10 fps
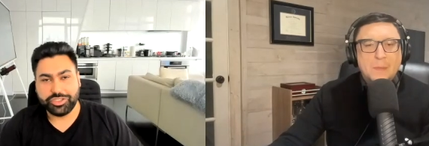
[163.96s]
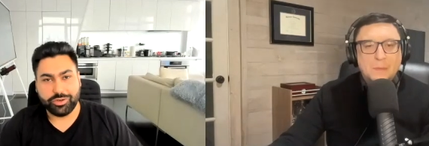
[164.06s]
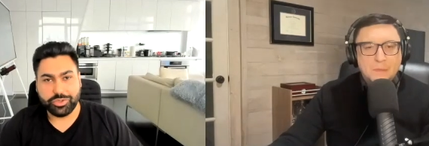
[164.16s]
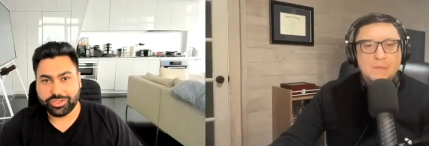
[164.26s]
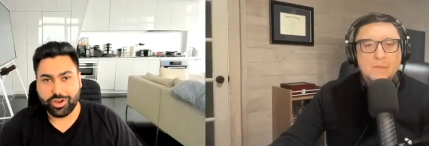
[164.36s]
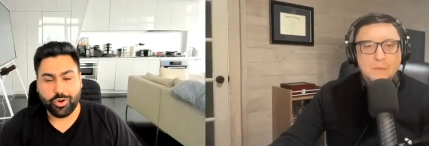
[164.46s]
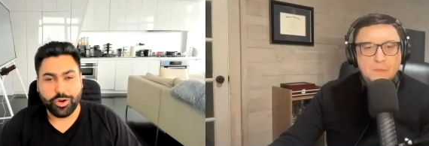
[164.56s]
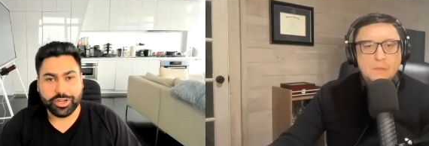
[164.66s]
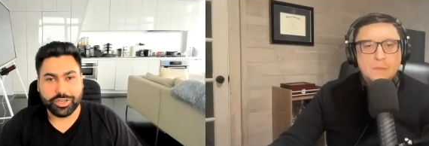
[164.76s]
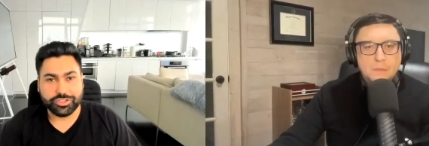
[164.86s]
Speaker 1: our risk
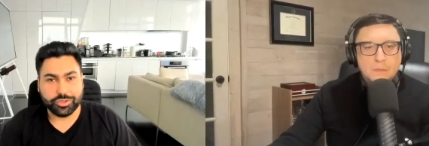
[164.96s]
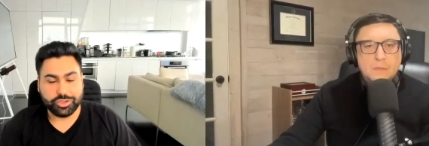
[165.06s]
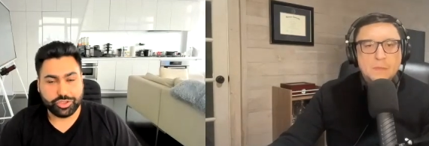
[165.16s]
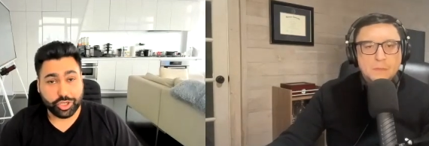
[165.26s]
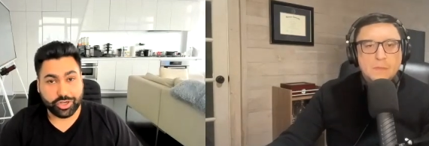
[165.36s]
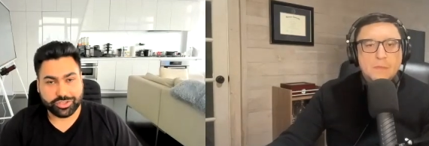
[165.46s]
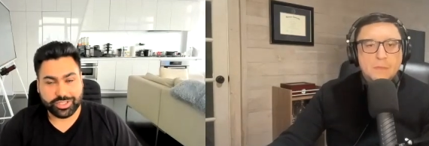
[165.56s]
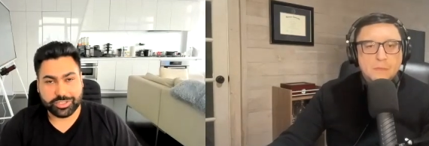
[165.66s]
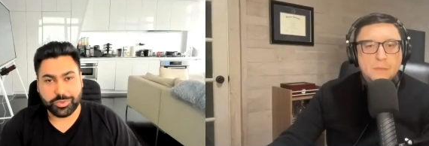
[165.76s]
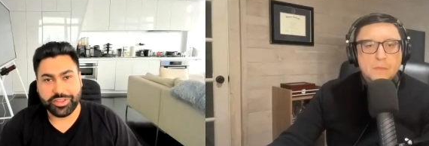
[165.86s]
accordingly. So charts,
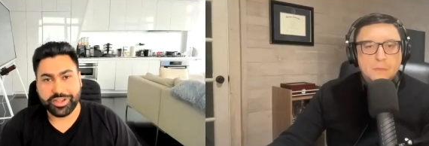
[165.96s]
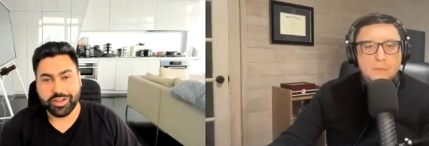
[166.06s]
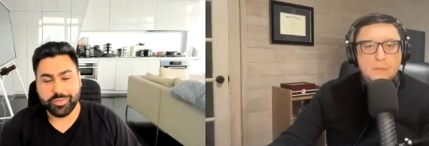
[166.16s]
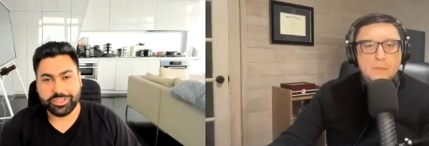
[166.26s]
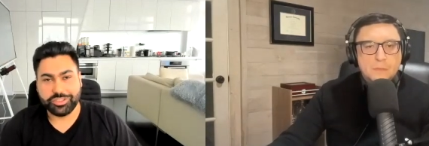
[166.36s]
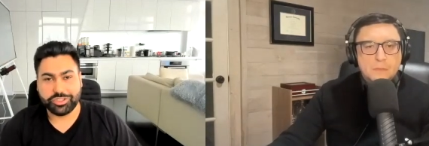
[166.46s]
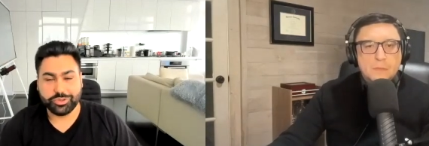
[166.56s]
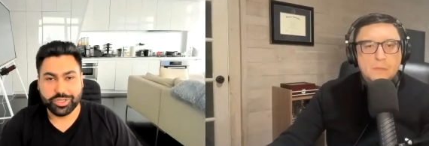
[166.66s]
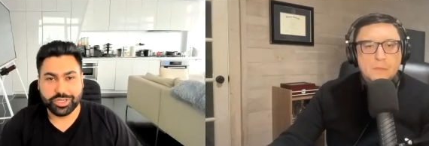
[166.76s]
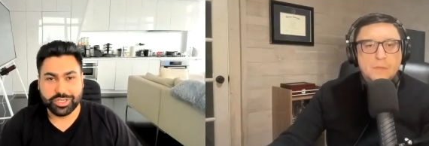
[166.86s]
that's where they come in, just to
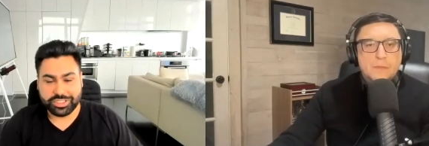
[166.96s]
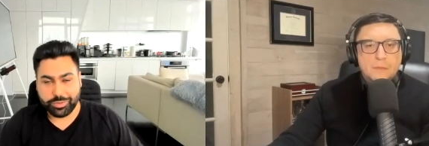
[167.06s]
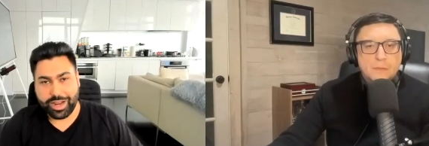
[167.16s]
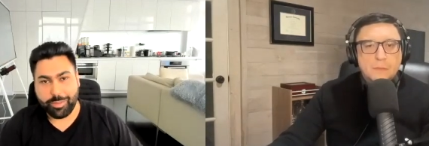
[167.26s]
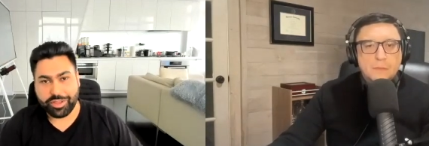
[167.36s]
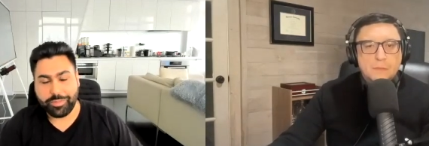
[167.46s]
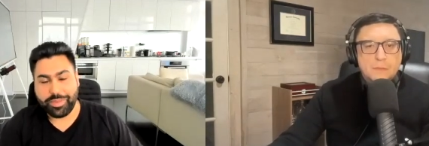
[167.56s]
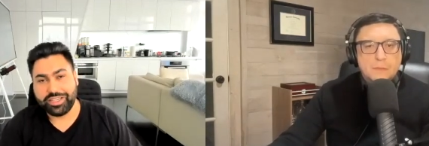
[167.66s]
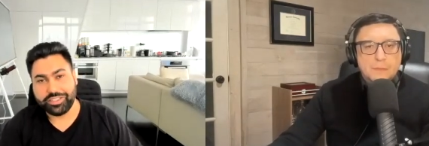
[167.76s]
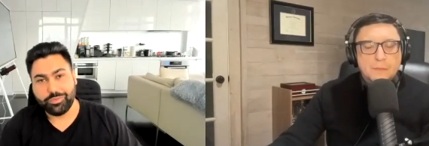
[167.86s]
see what happened in the
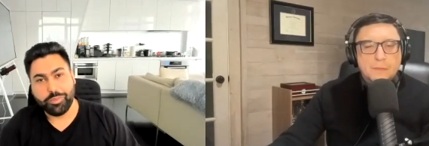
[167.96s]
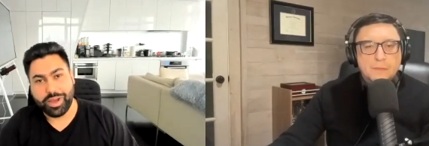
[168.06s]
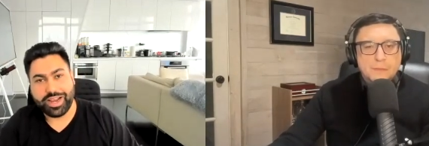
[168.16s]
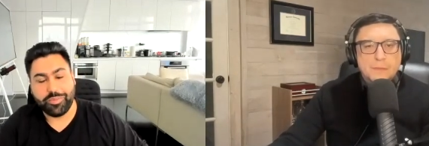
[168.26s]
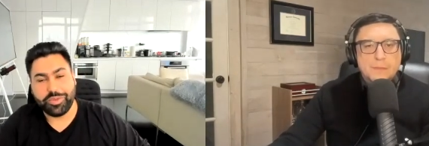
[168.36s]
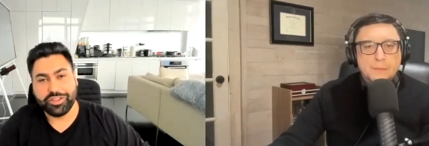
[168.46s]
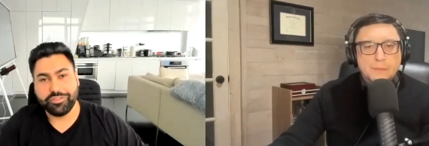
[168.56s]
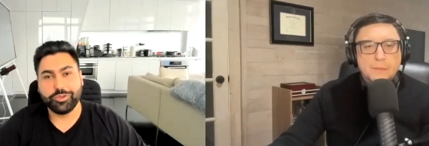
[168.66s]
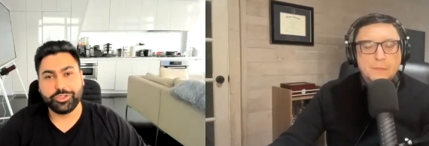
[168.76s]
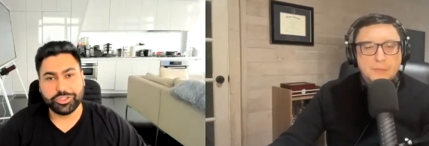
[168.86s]
past and what might happen in the
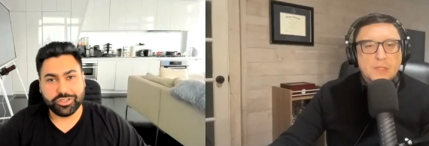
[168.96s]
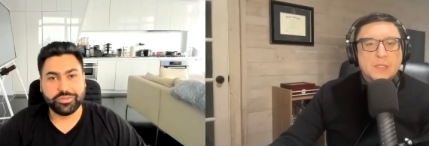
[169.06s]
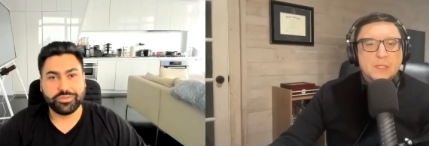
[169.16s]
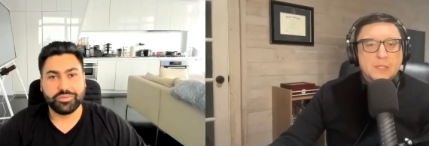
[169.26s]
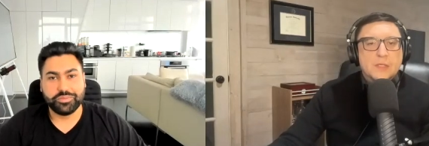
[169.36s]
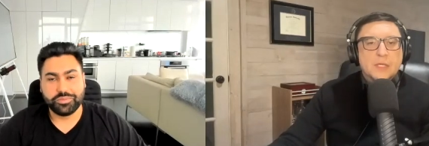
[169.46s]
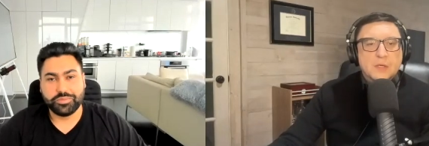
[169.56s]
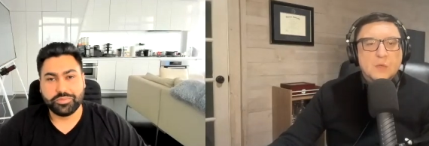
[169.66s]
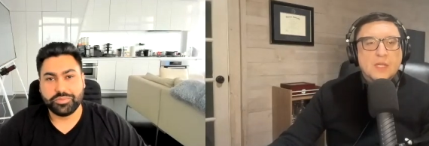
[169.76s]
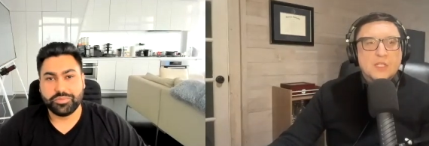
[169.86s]
future.
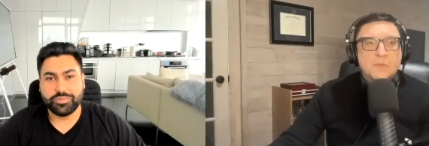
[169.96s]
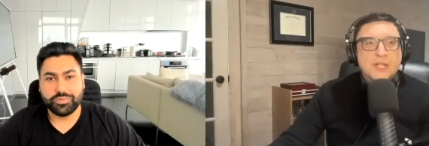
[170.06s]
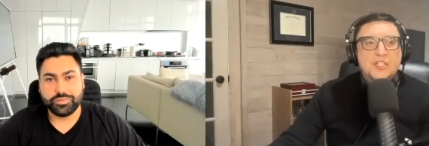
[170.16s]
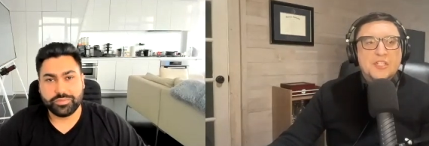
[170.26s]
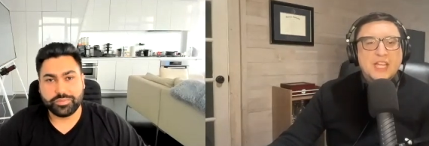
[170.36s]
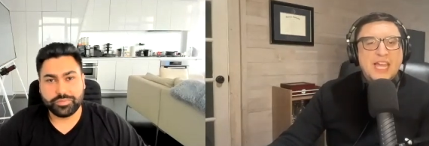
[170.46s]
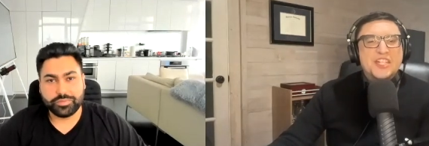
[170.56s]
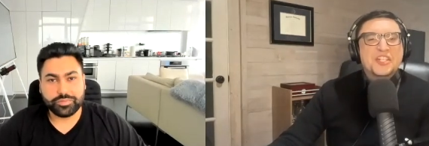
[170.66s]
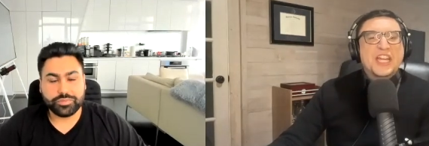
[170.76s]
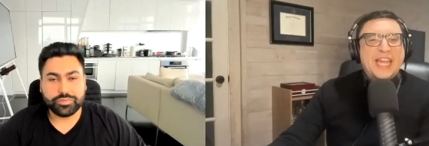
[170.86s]
And what
Speaker 2: you mentioned,
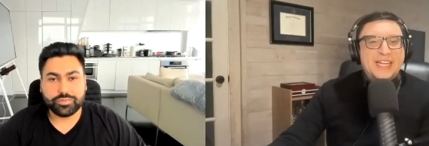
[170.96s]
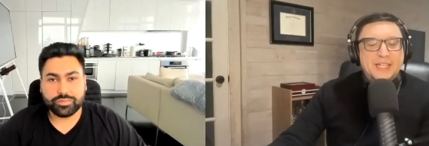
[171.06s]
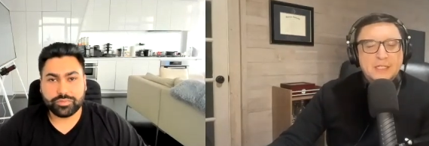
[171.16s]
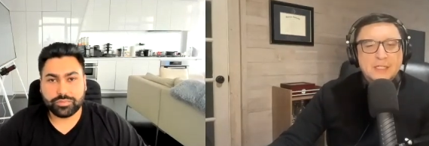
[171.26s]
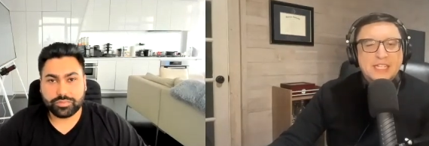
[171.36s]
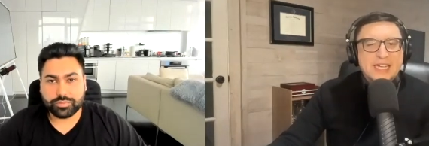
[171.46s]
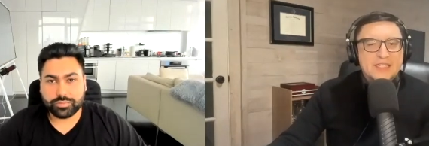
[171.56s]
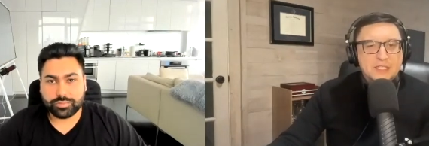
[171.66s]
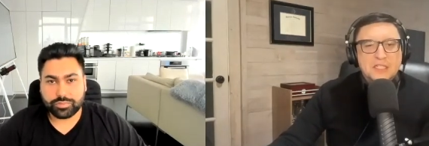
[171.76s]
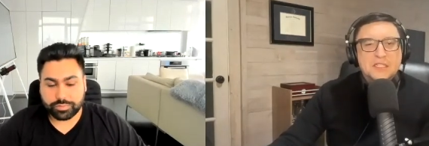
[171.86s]
educated
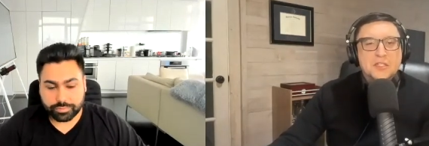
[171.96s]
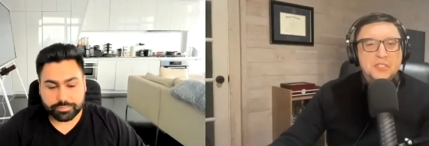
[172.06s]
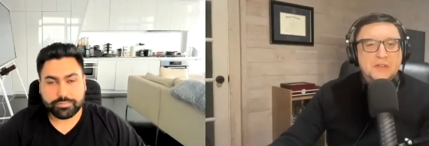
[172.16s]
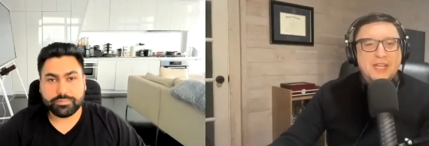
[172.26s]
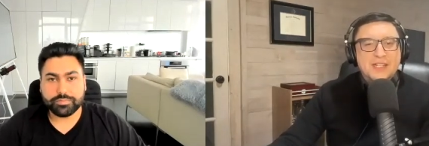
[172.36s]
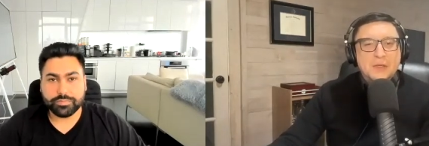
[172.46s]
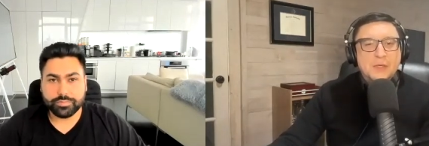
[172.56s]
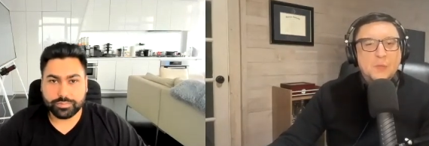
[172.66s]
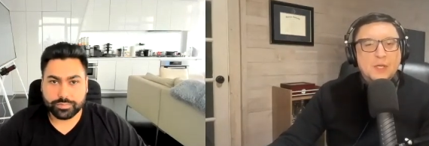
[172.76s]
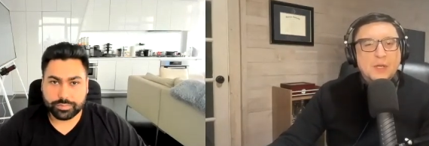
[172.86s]
guesses, essentially, right?
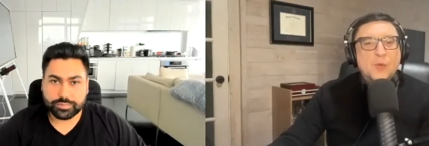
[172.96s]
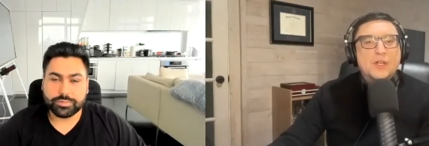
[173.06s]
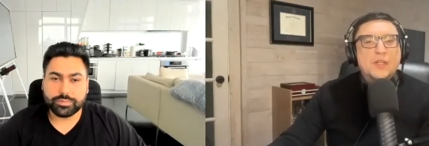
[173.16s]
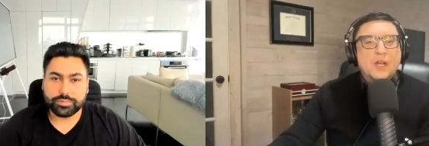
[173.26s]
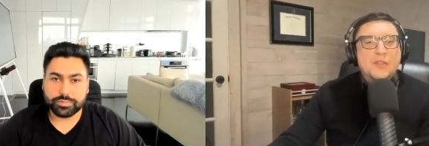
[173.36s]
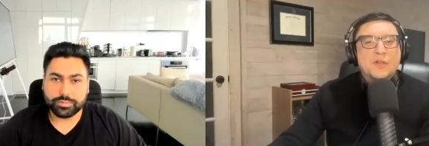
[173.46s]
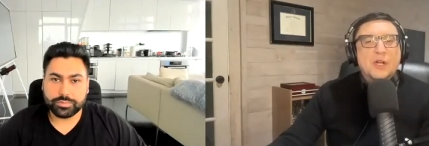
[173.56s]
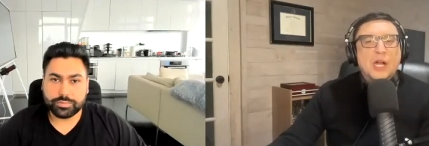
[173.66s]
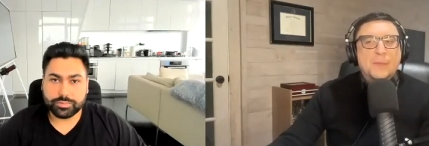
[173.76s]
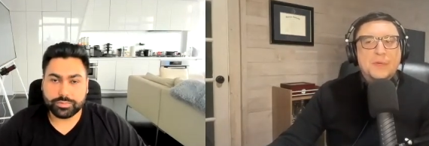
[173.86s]
What are other
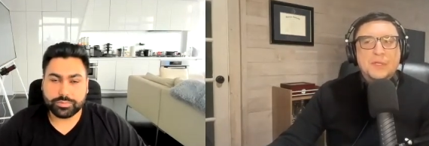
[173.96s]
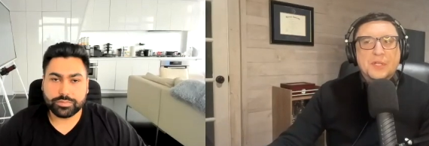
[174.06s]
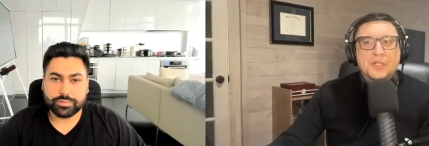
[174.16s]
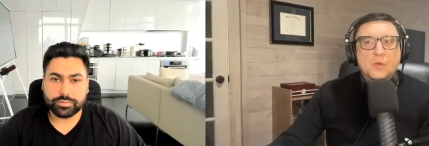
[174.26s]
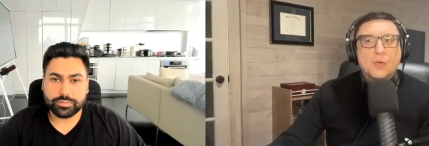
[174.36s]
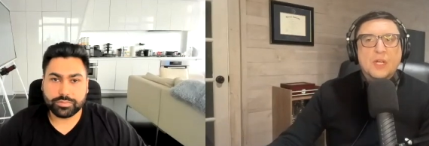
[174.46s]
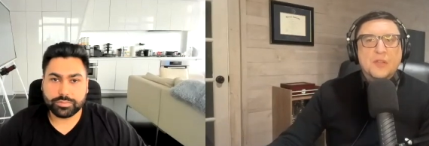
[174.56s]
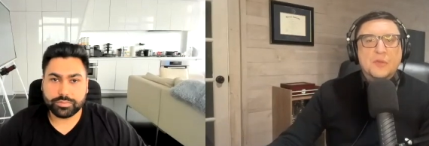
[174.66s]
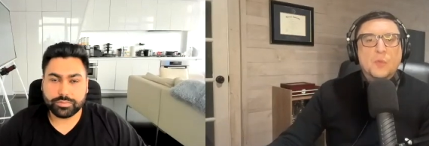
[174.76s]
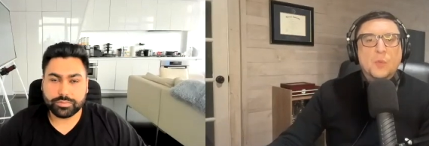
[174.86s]
opportunities or what
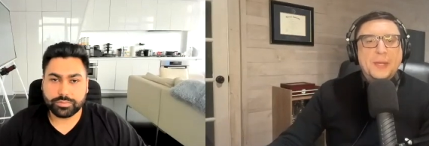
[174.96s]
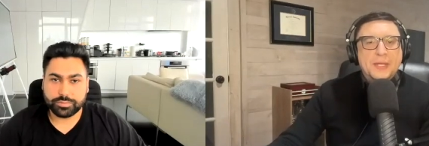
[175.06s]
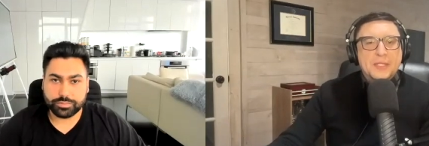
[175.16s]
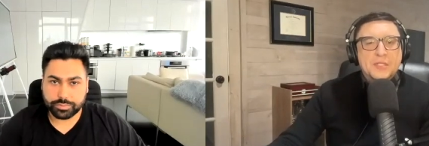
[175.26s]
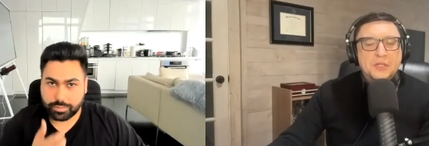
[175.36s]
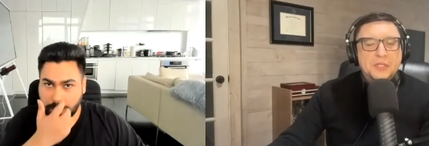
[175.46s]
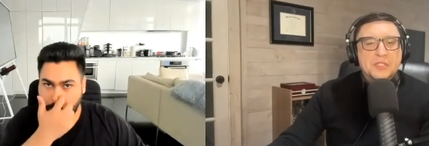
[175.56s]
other ways should a